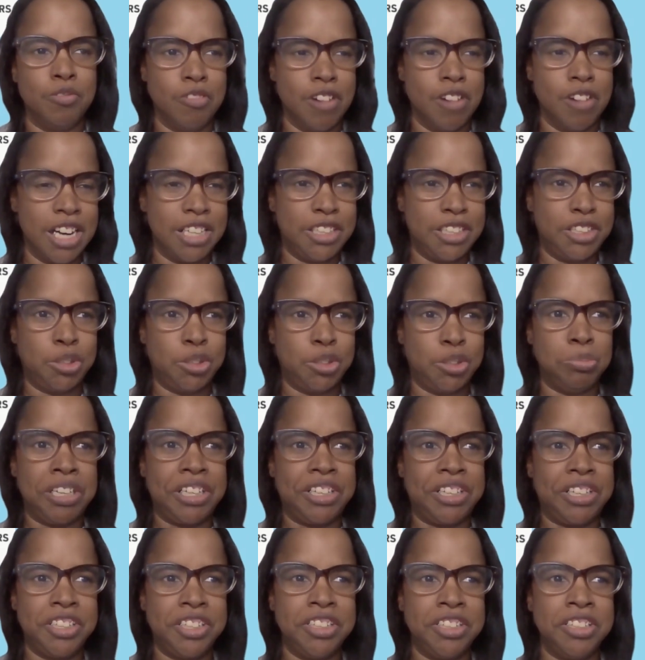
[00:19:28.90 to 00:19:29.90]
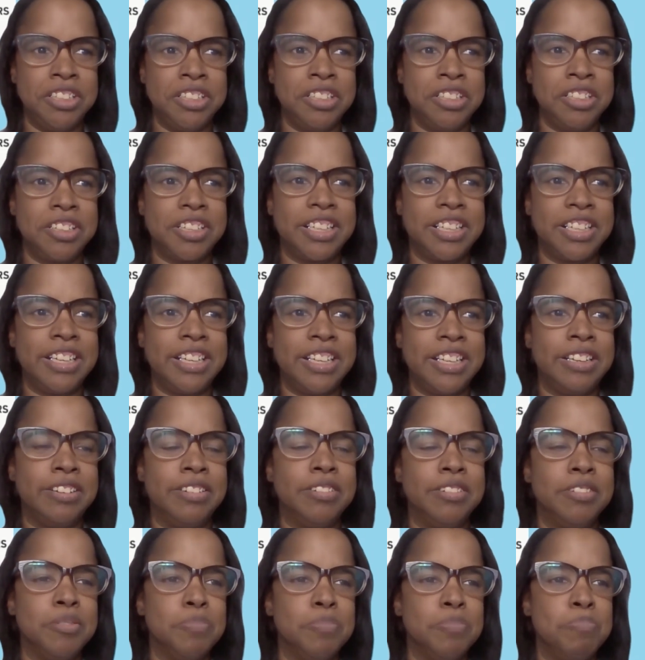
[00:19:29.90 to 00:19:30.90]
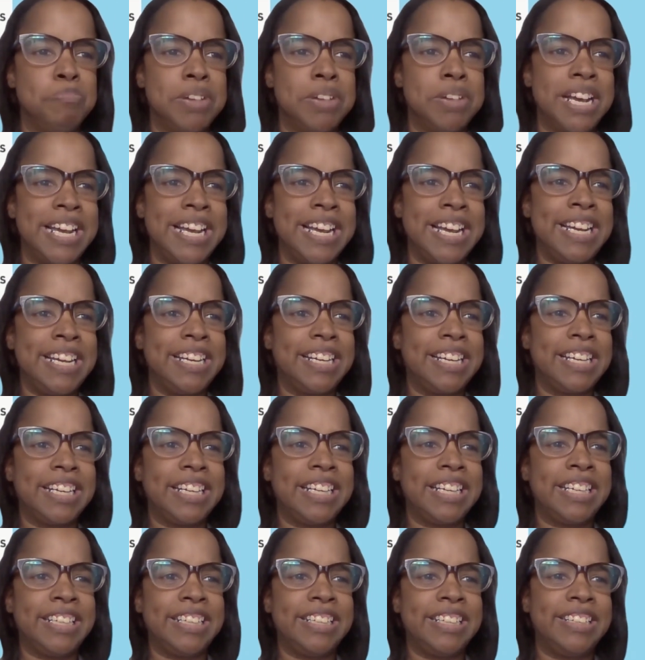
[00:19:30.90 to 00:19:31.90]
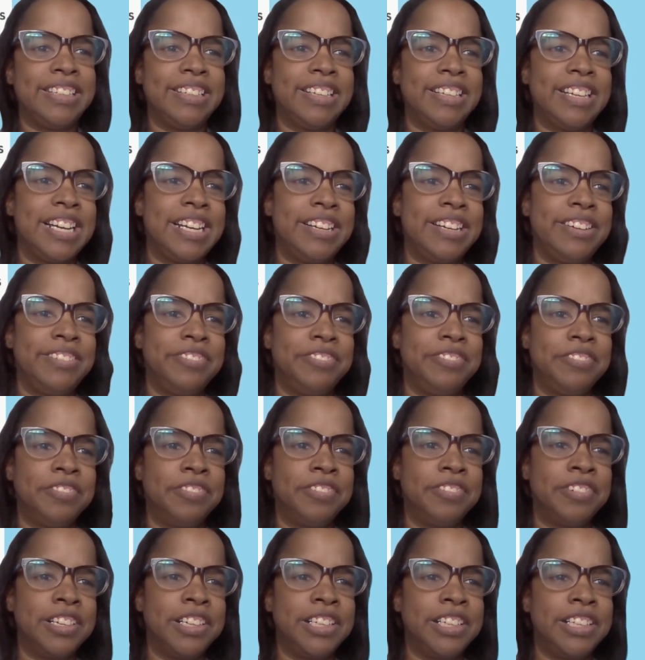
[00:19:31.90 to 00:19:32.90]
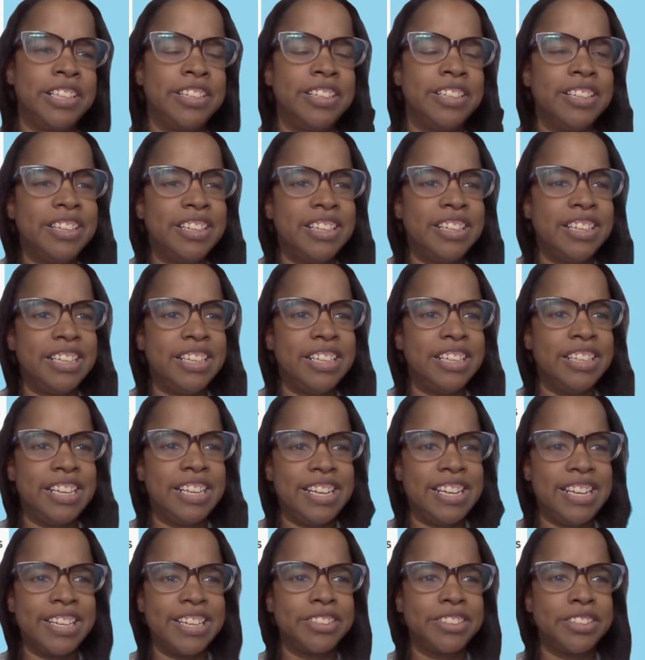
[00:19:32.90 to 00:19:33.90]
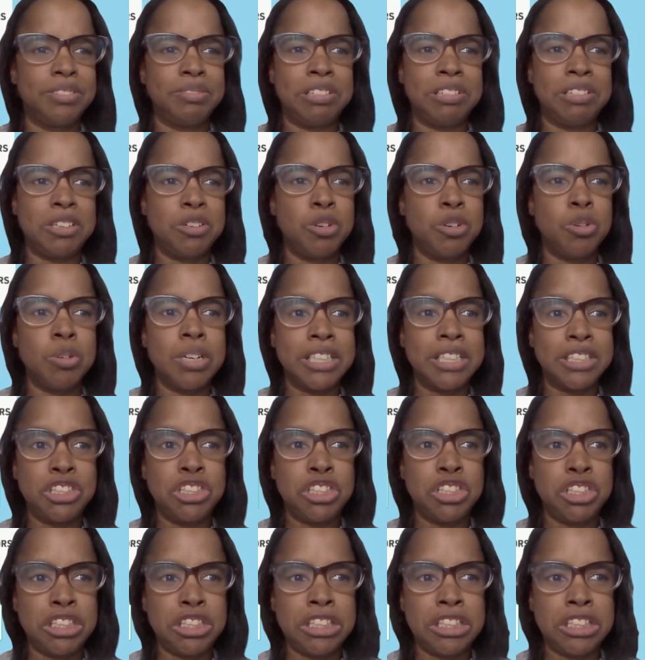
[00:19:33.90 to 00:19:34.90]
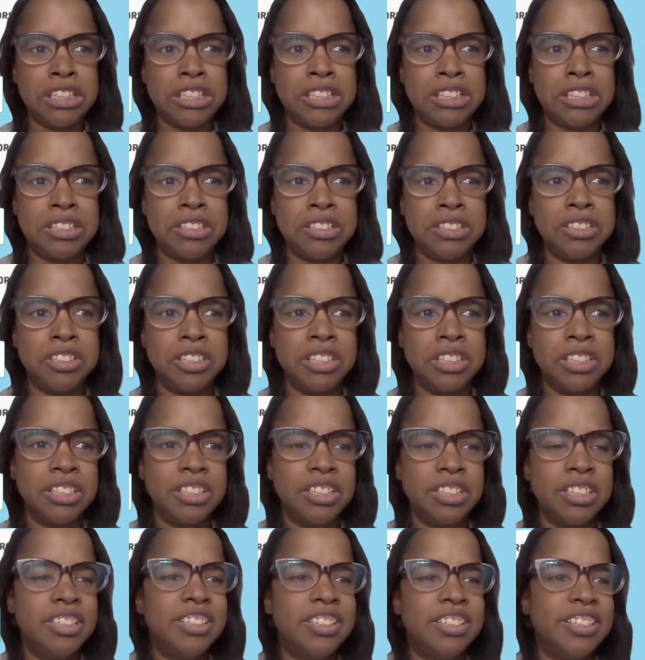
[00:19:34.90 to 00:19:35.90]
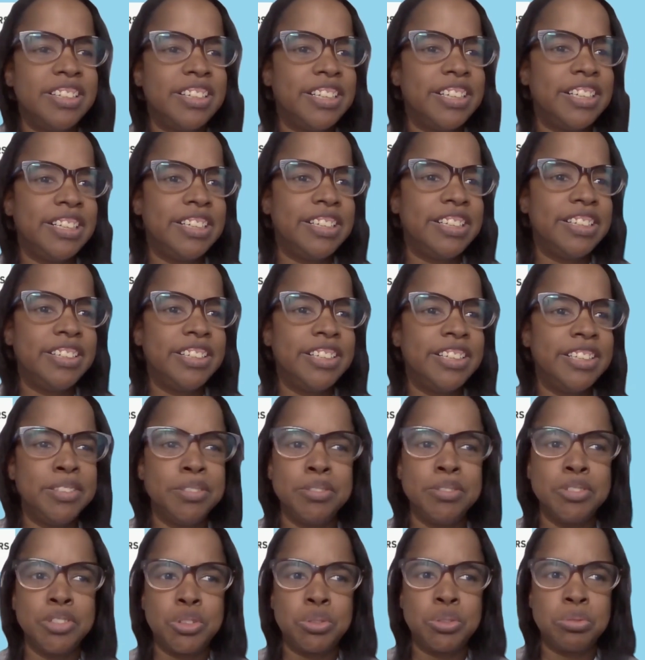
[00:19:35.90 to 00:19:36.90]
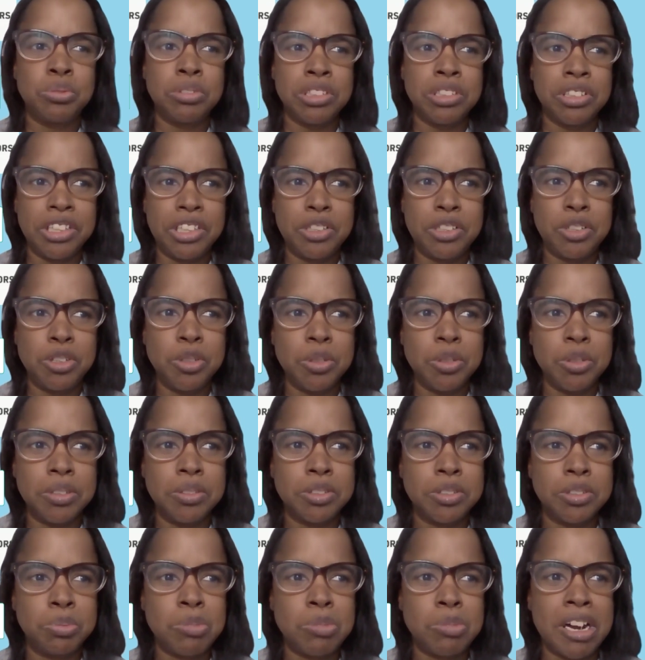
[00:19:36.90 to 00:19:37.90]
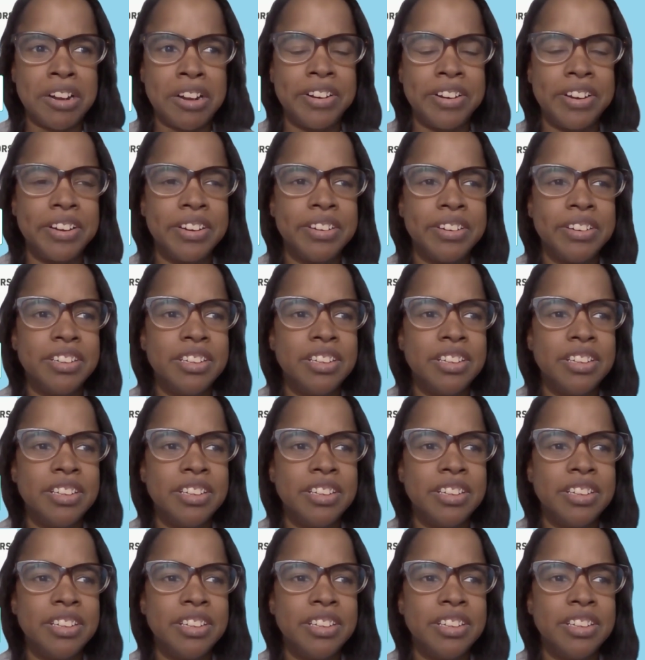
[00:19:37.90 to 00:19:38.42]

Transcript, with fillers: watch me cook and bake and they want and they asked me questions and it was really cool. It was my